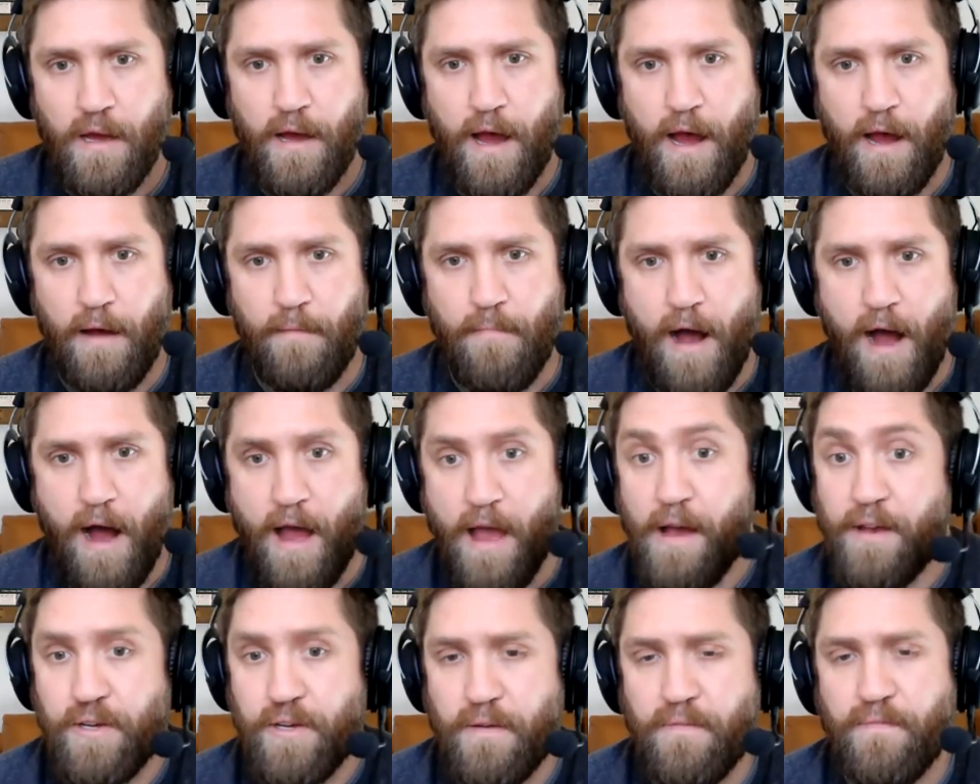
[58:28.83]
um, I
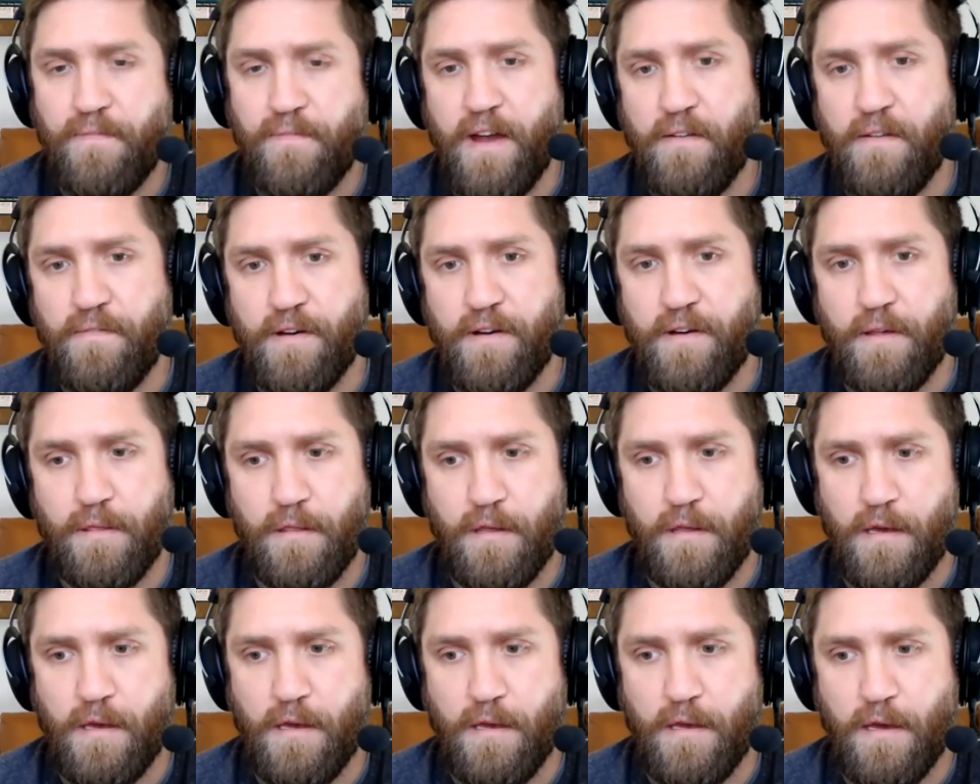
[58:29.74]
actually favor
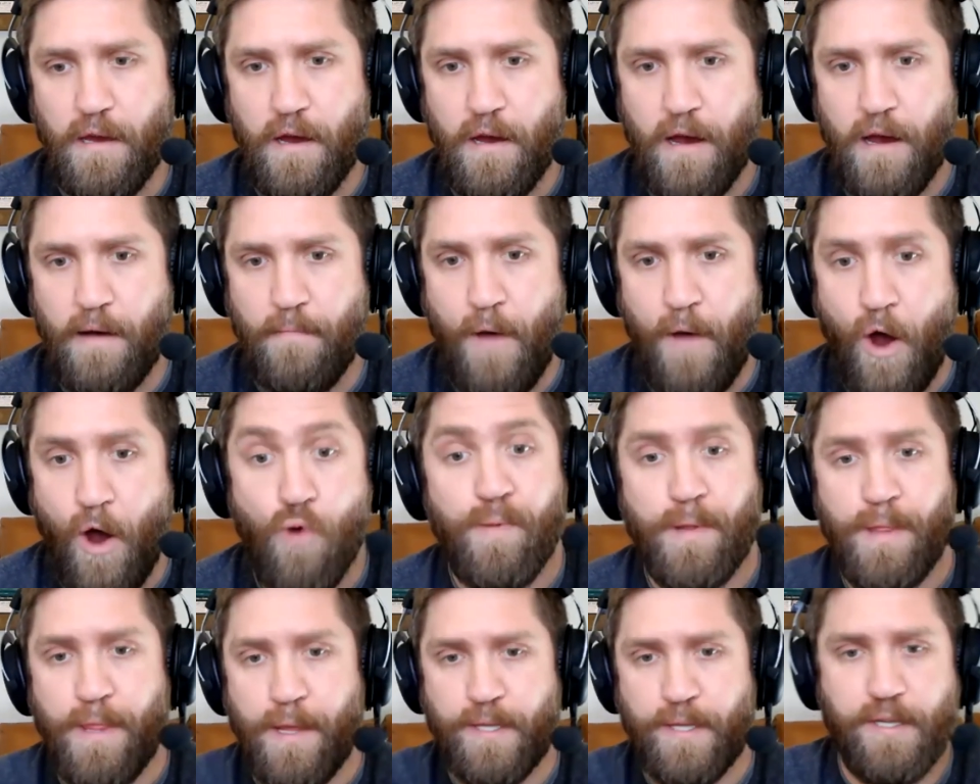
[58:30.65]
the um,
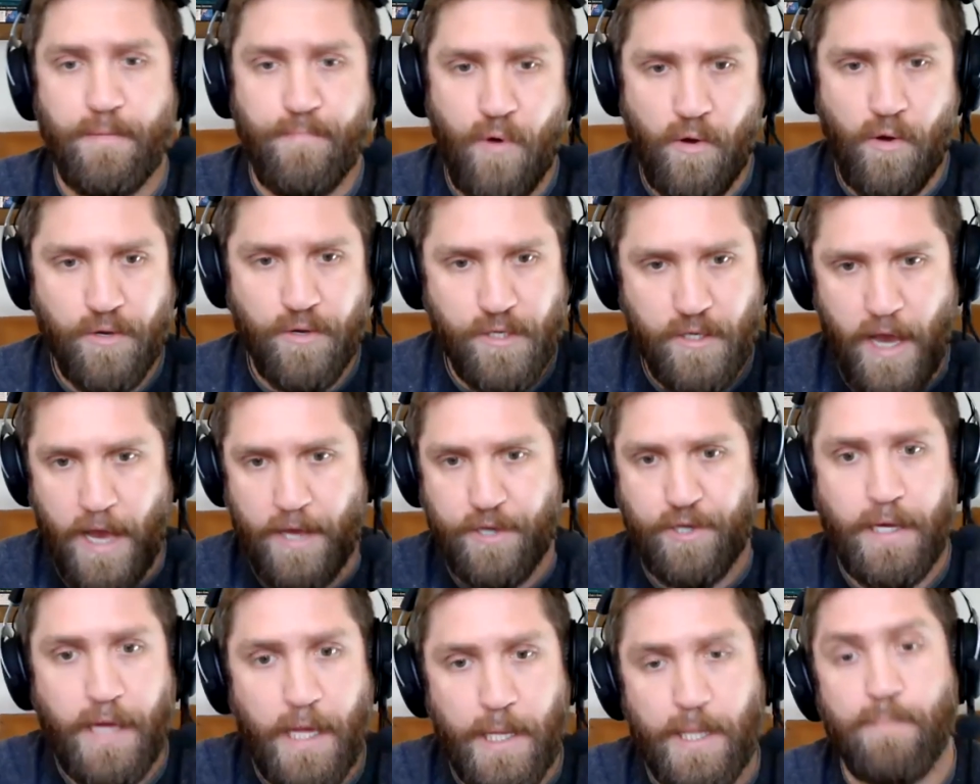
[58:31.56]
openness approach to
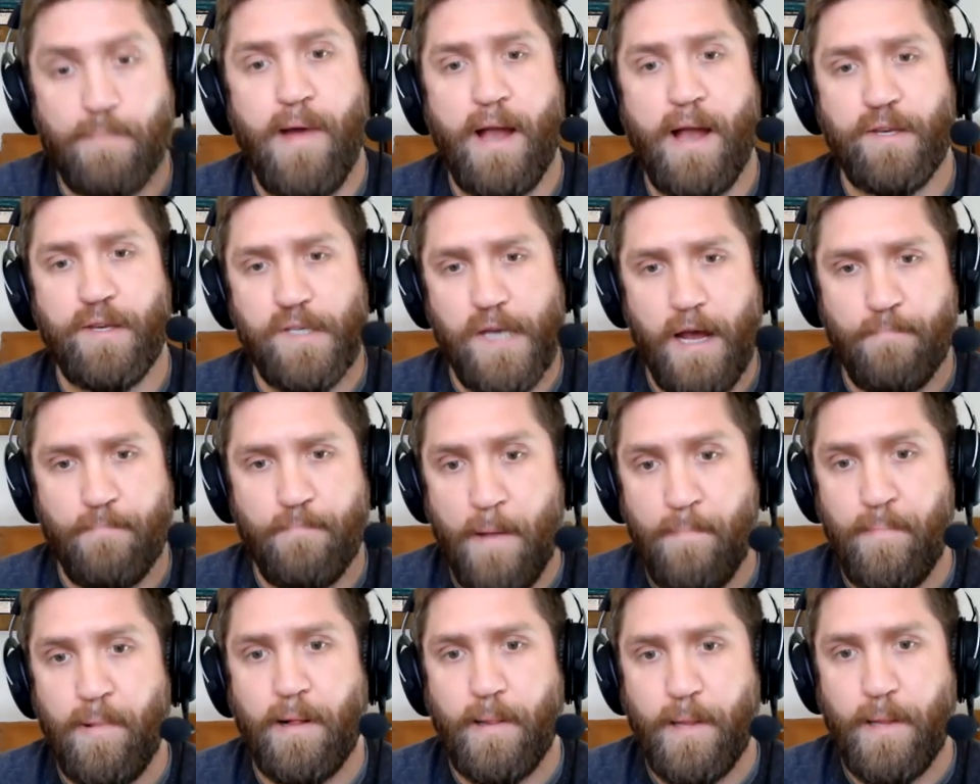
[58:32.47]
actually get the patch out
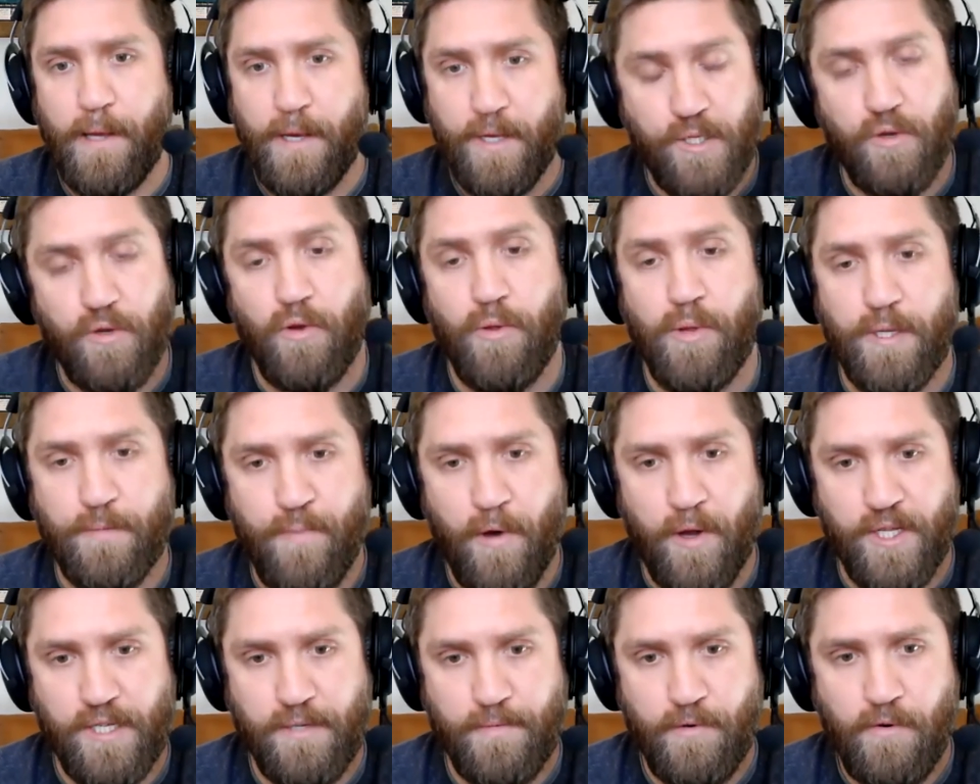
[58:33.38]
publicly as soon as
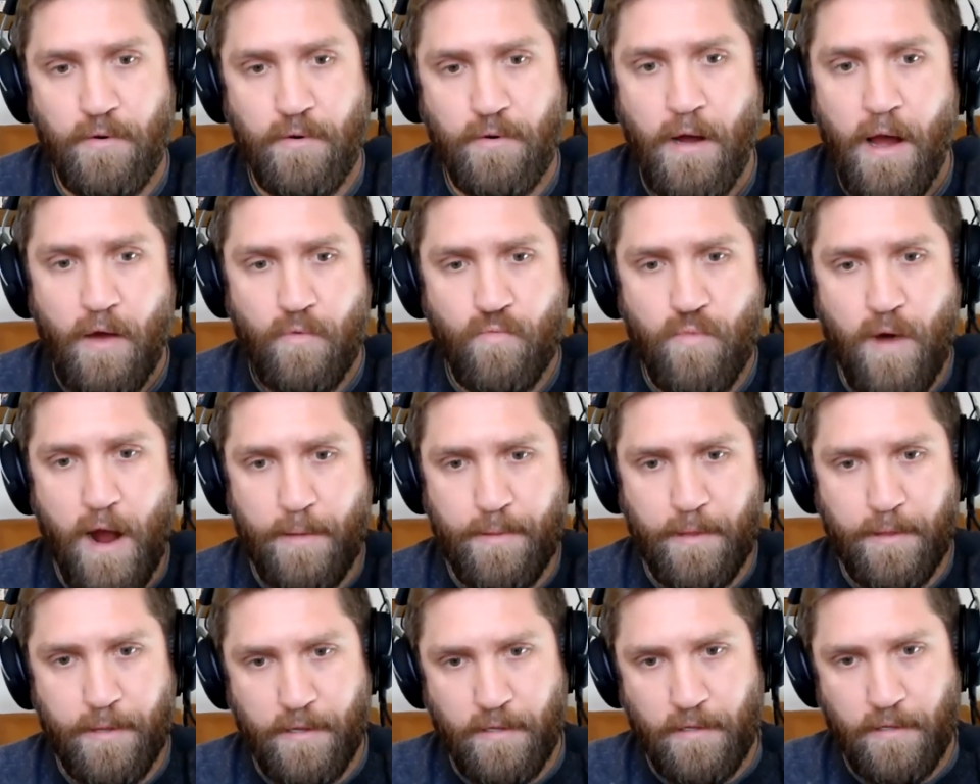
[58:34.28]
possible,
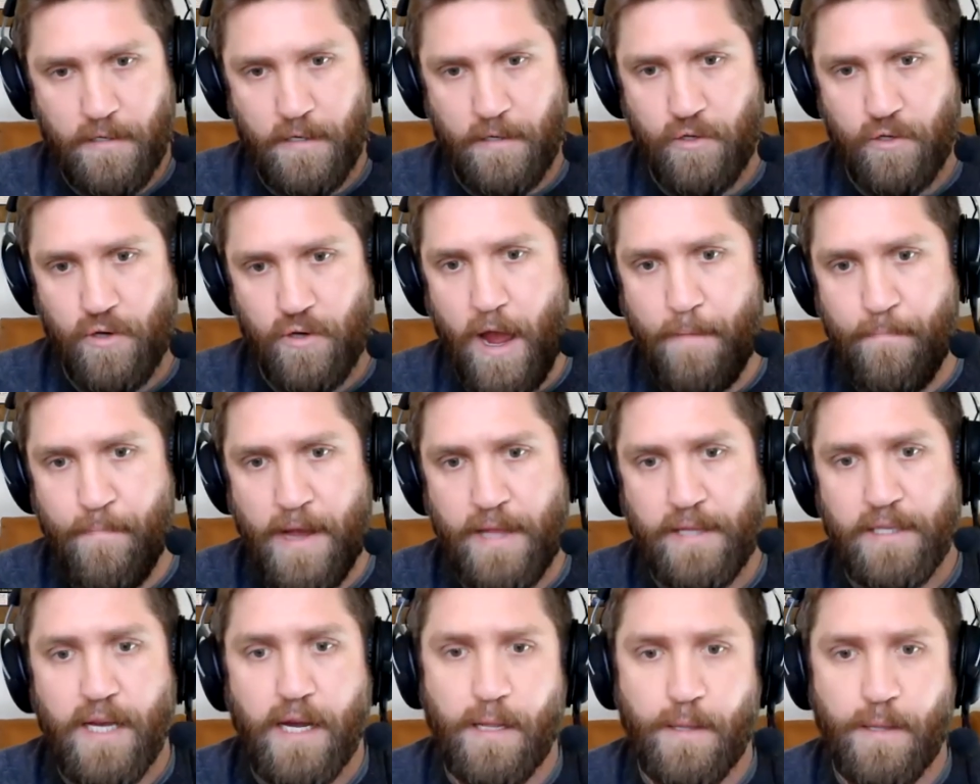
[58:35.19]
rather than to try and
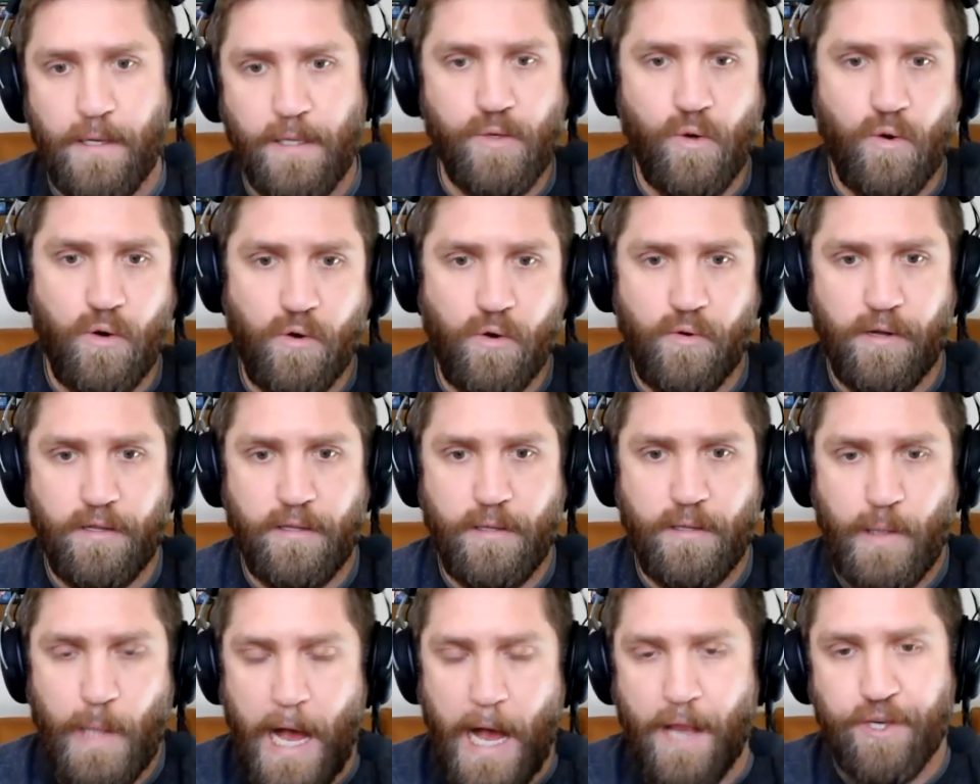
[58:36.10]
maintain these awkward
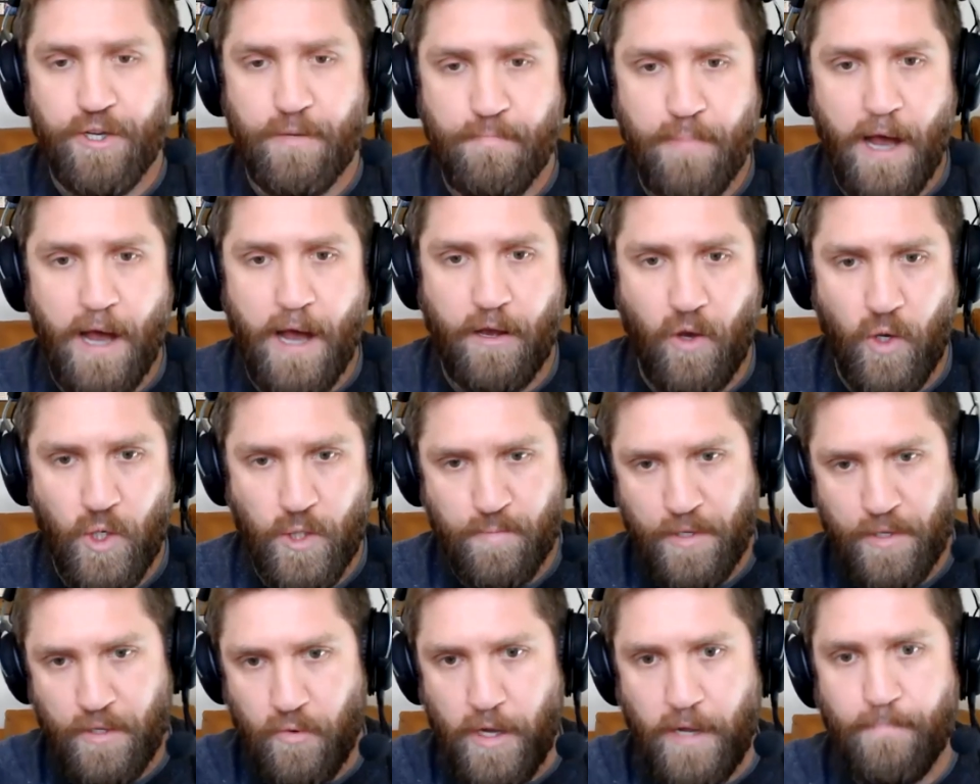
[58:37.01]
large embargoes
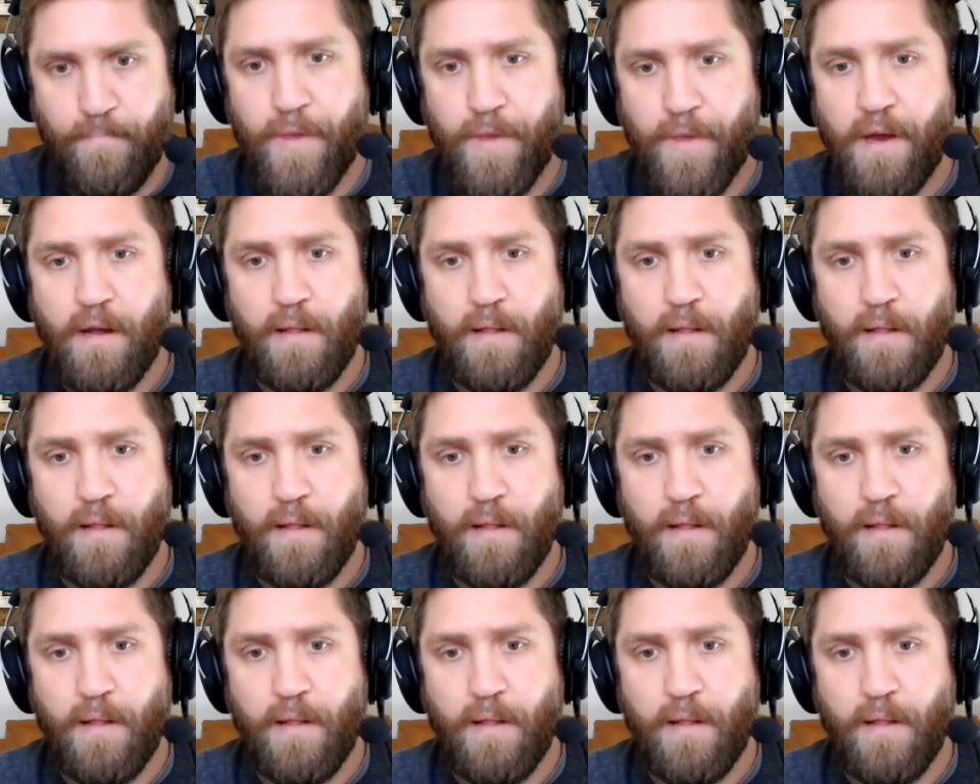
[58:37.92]
between